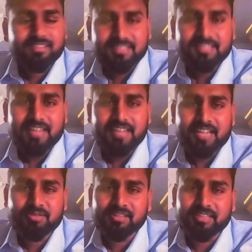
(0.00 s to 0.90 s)
this is the
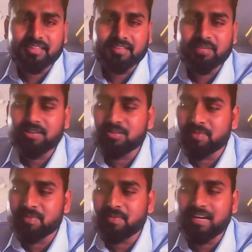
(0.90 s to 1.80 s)
actual thing.
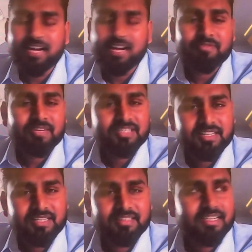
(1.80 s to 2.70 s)
Because people are
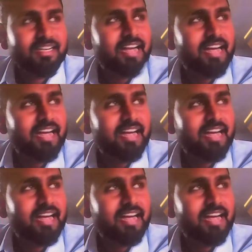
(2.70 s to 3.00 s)
wasting their